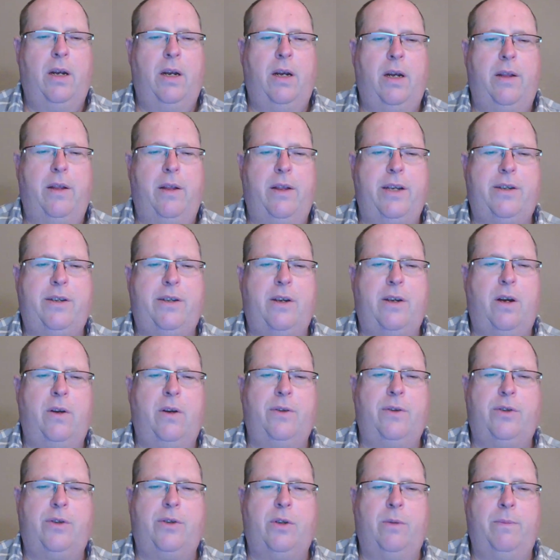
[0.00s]
This
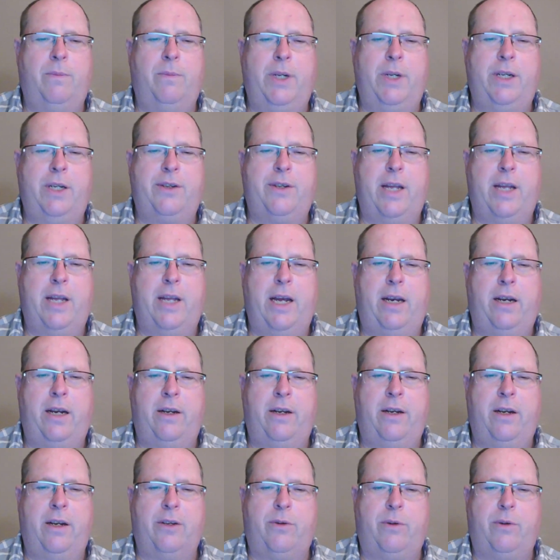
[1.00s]
also means that
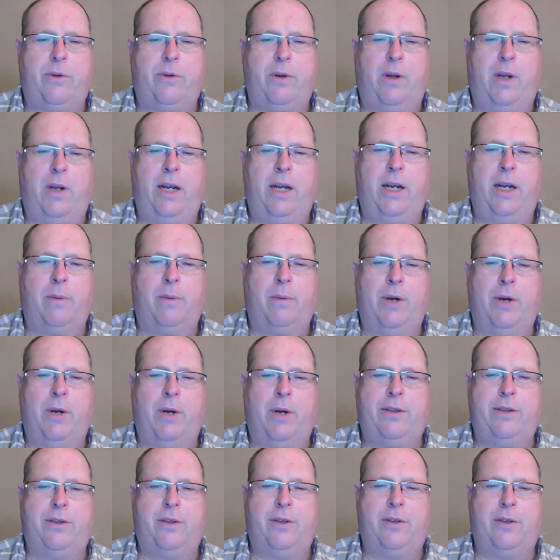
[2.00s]
industrial
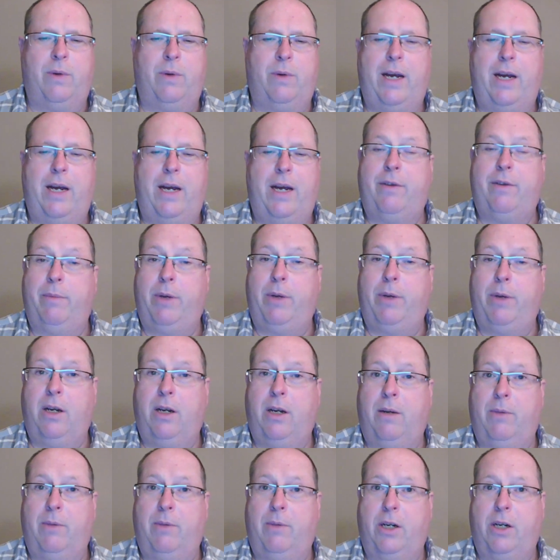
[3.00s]
enterprises would have to
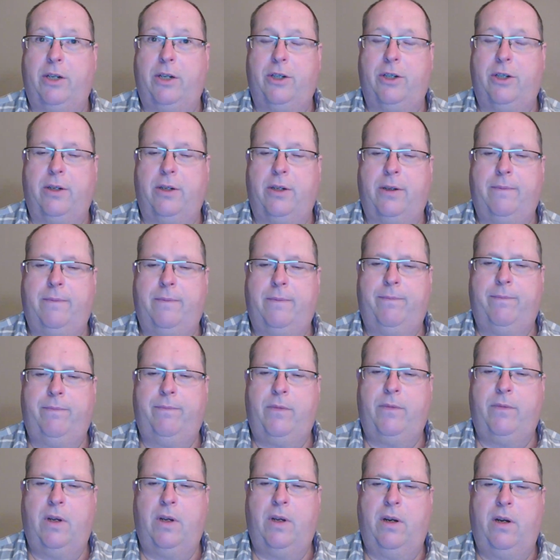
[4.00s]
become larger.
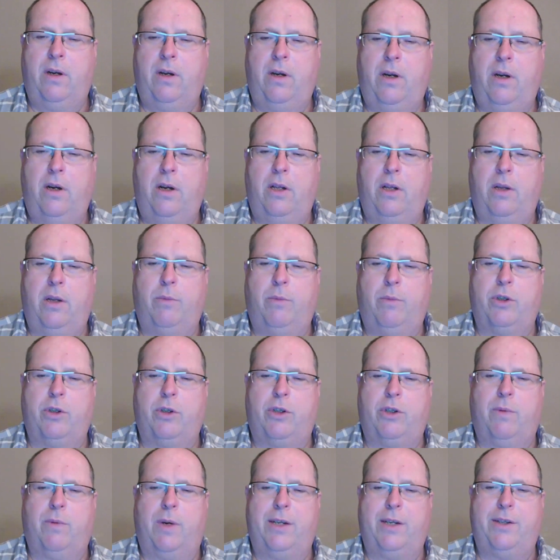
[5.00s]
The
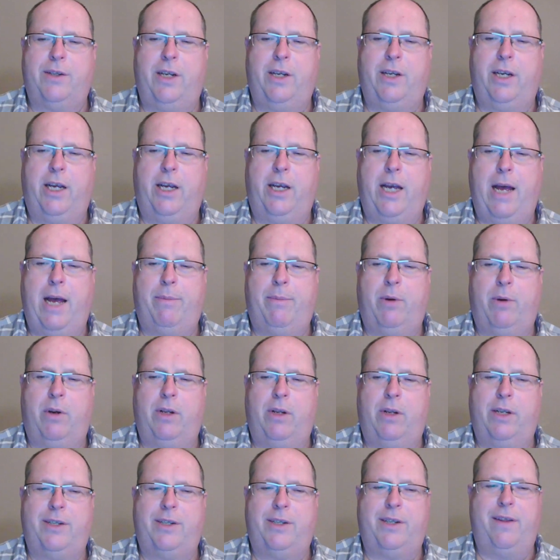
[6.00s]
bourgeoisie
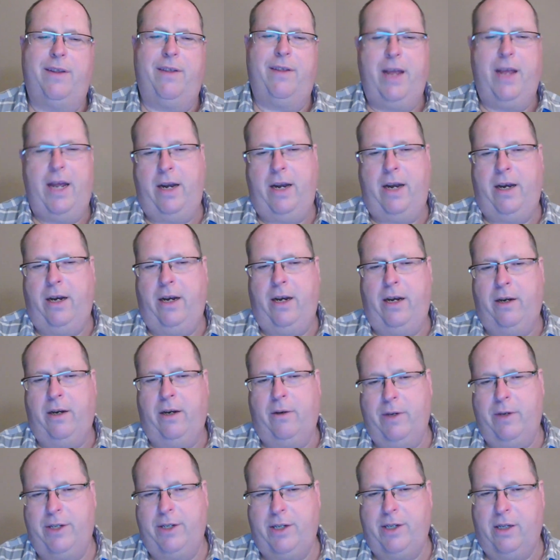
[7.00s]
capitalist then
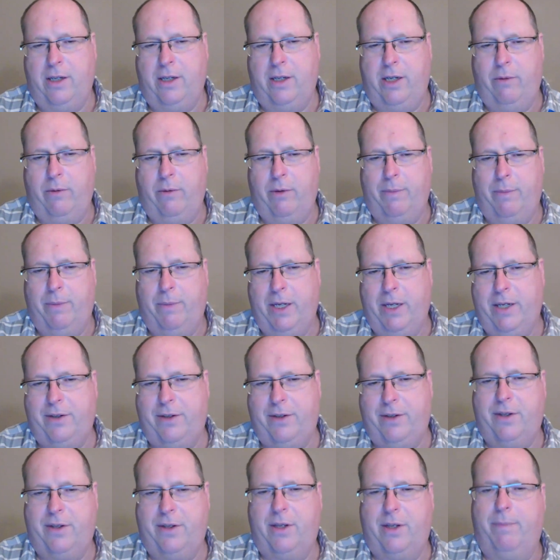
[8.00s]
increasingly
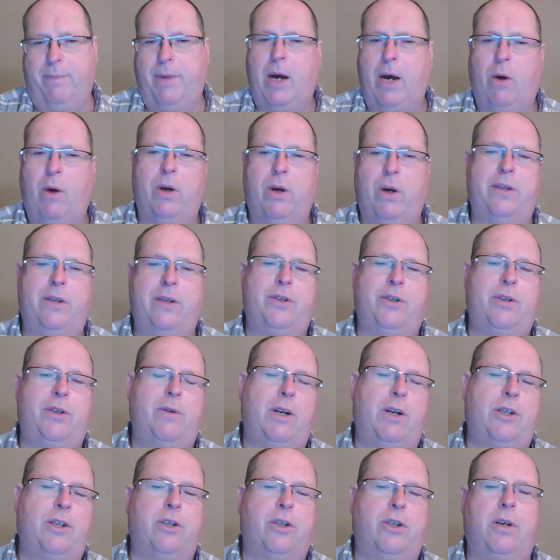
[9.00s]
replaces the power and
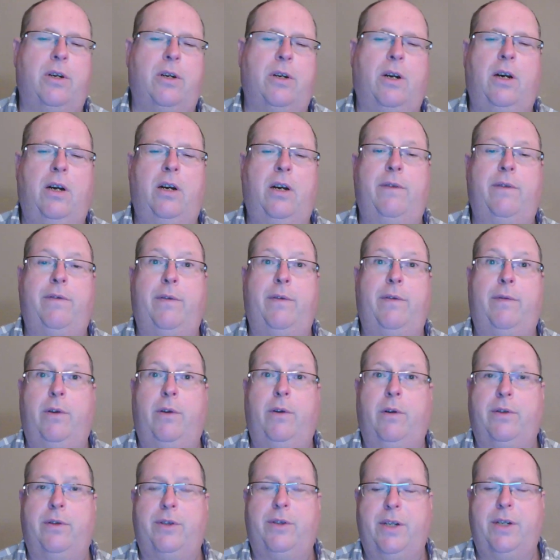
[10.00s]
structure of the
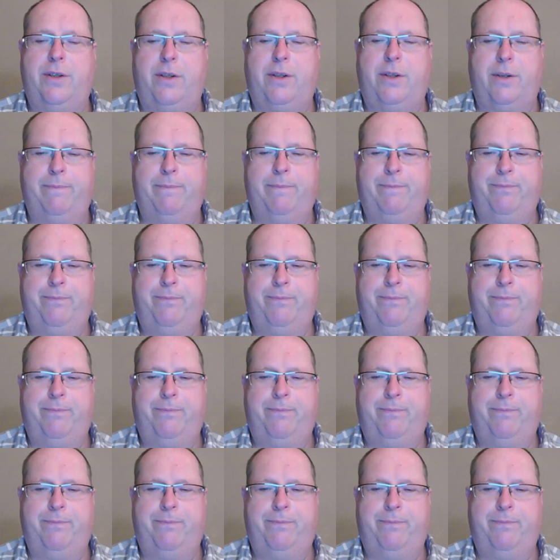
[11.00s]
feudal system.